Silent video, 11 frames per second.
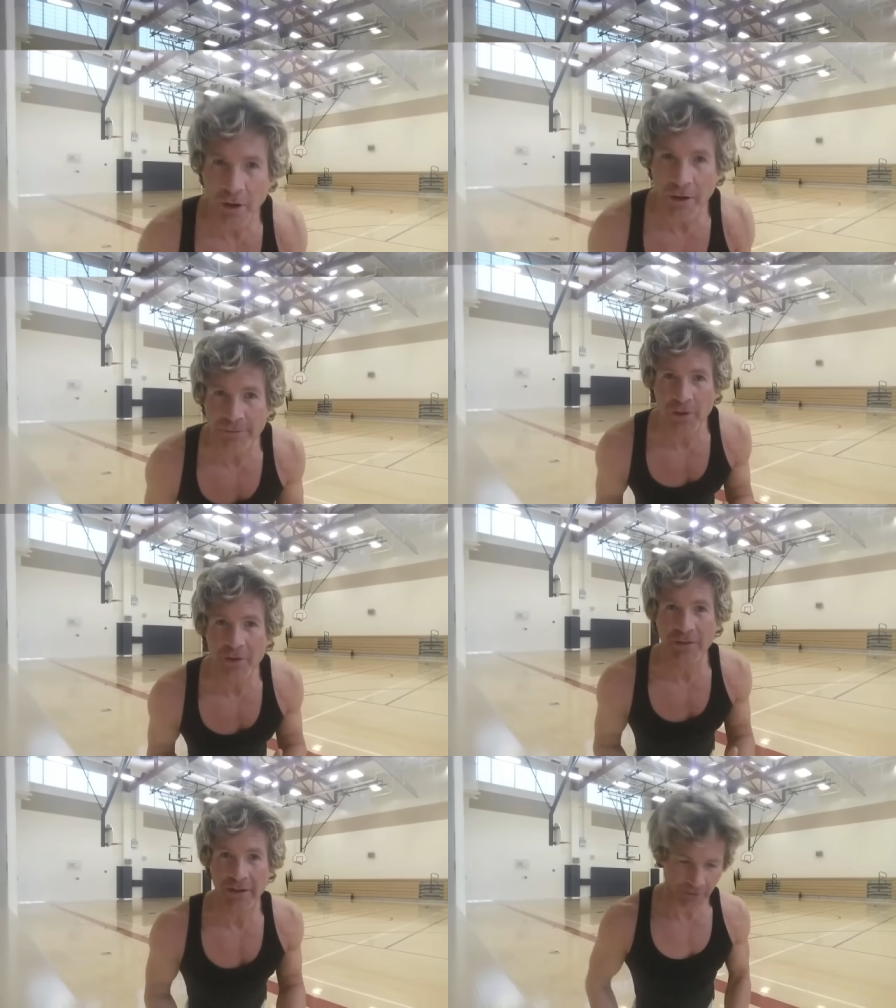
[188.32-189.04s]
trying to
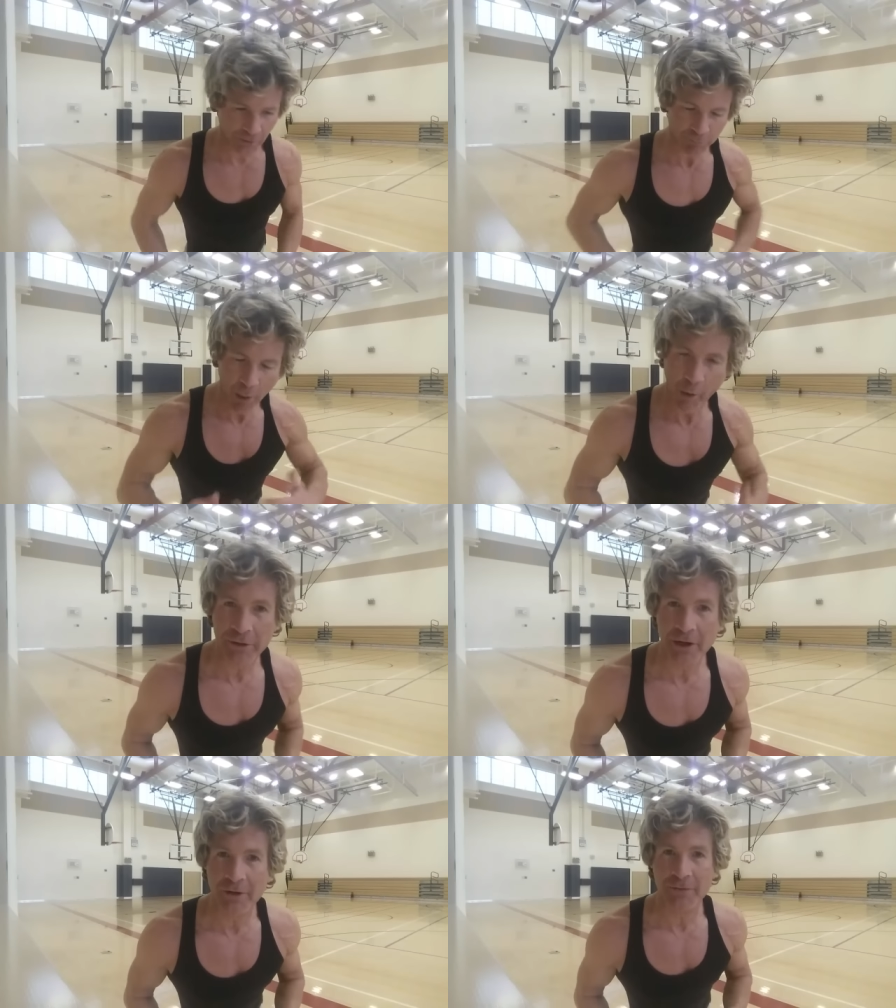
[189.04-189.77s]
focus on
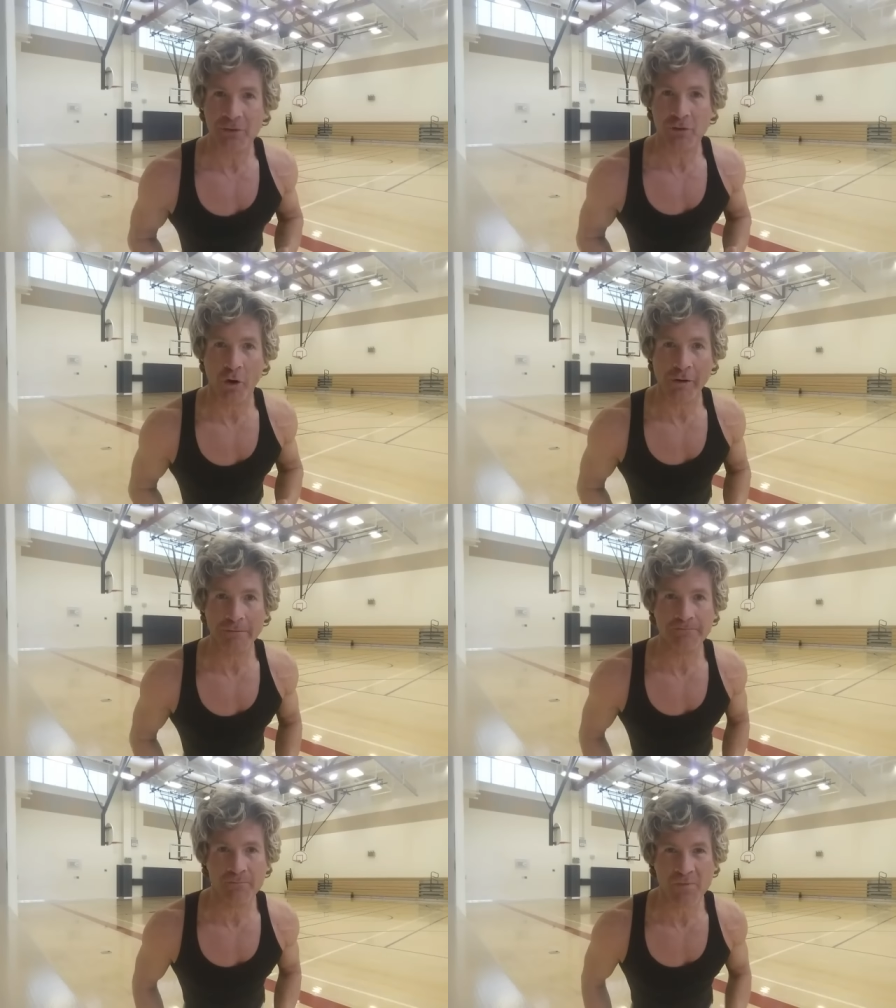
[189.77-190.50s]
exploding off the
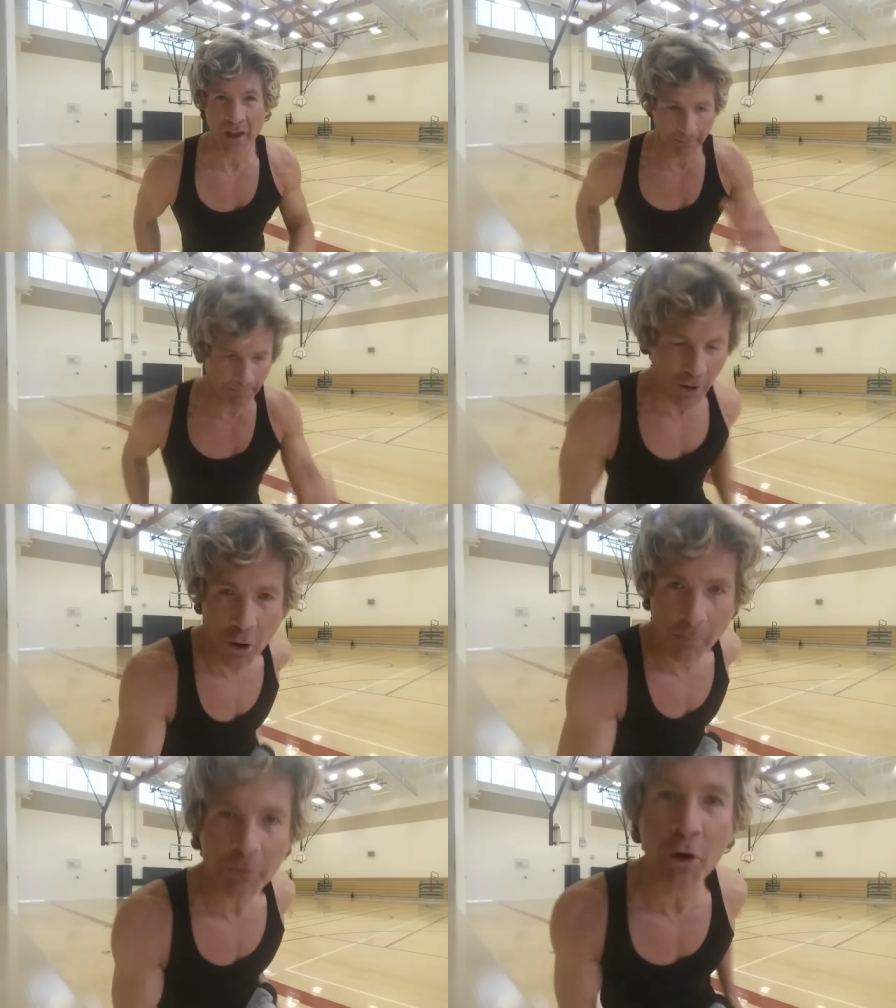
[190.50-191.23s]
start, like
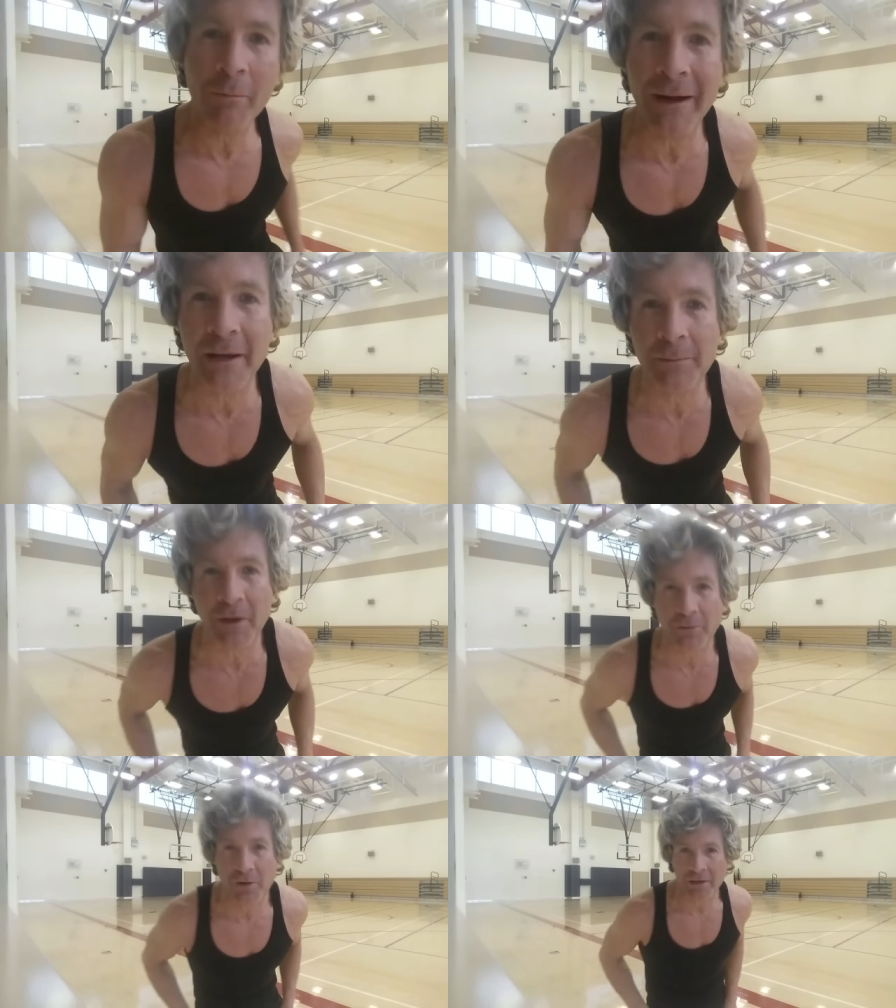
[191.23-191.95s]
boom, throw my
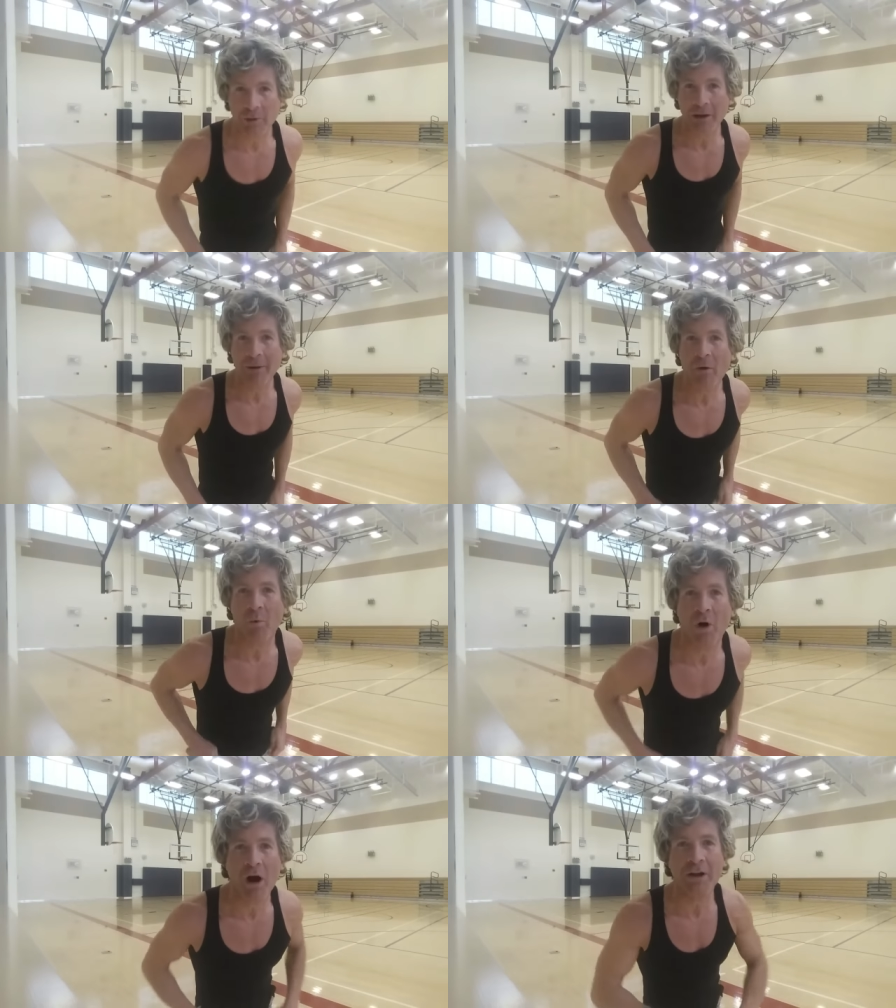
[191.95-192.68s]
hips up. So like when I'm
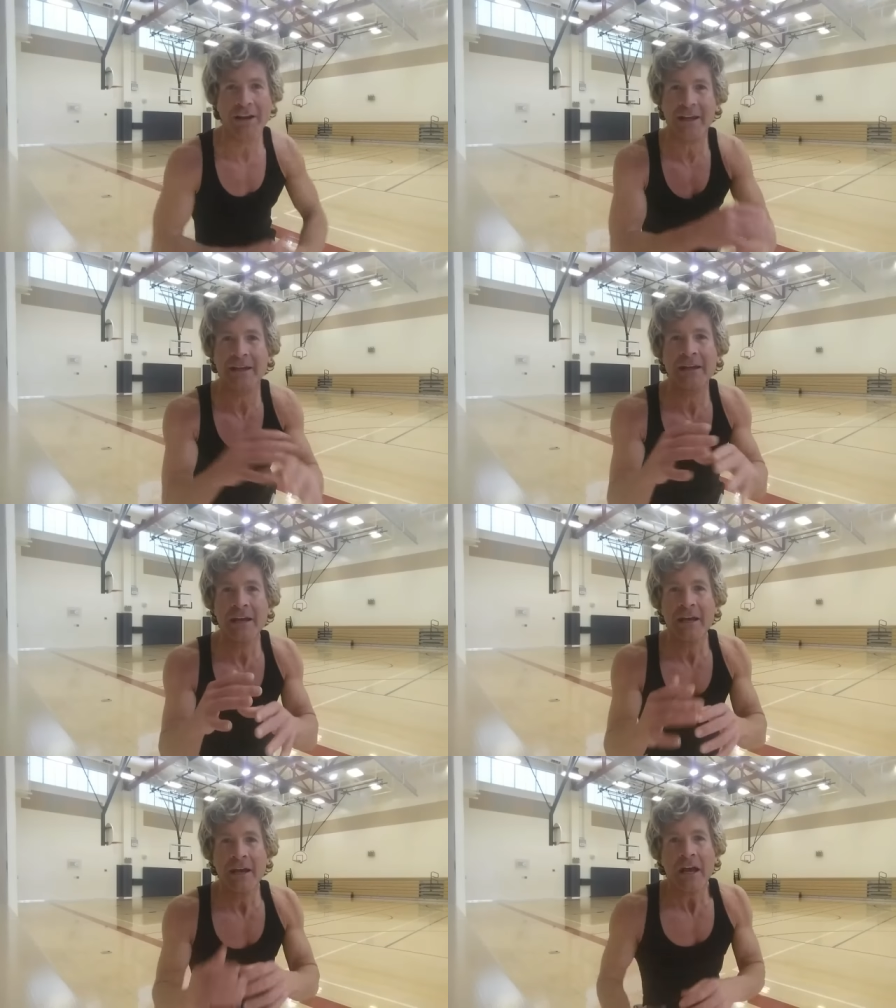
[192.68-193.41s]
out walking,
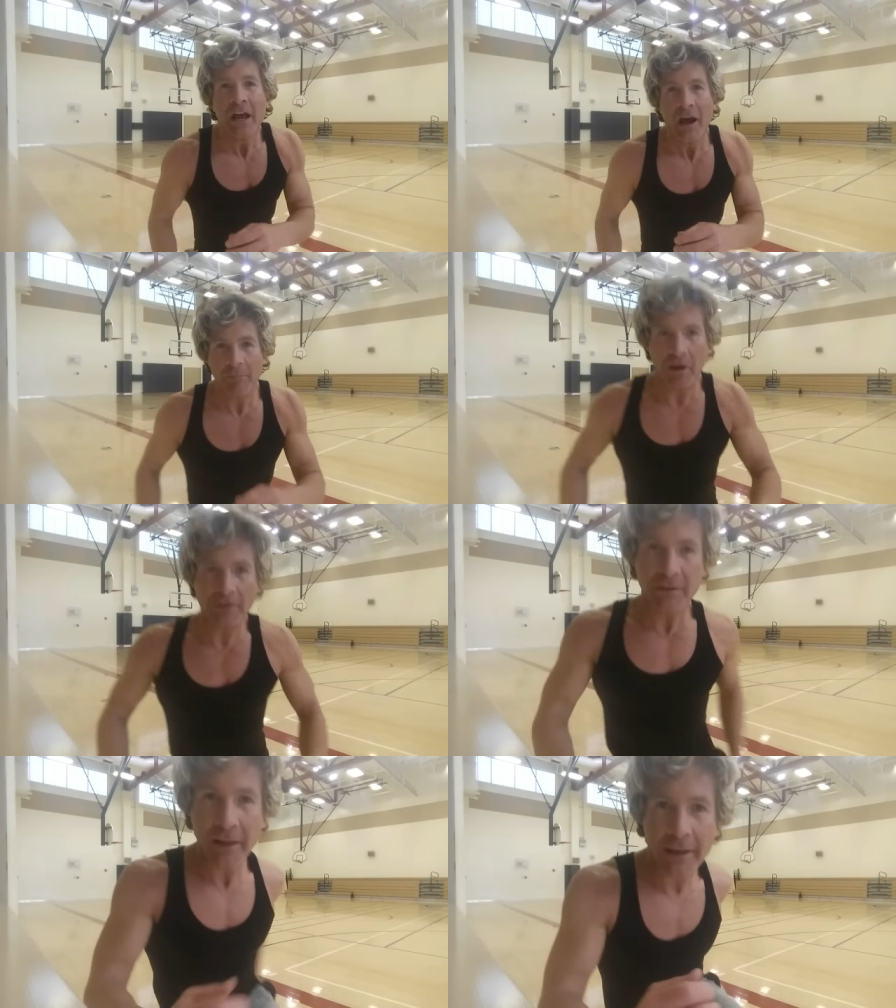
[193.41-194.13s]
I'm
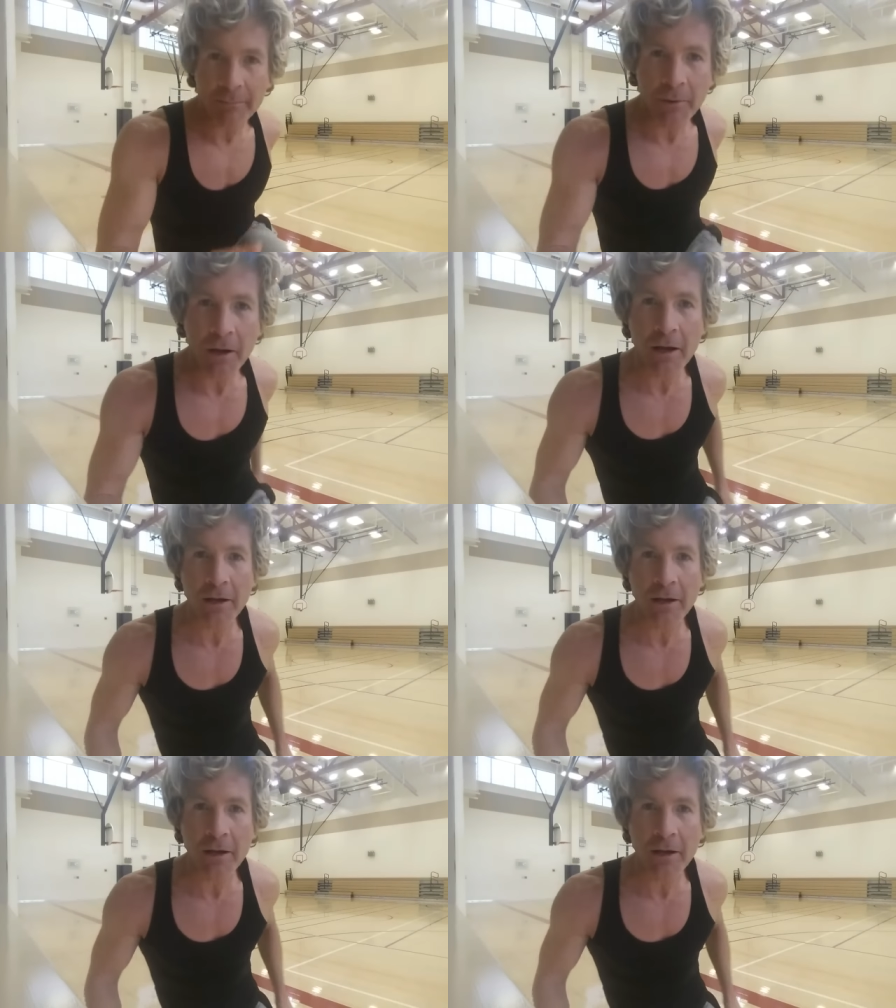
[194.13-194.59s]
constantly like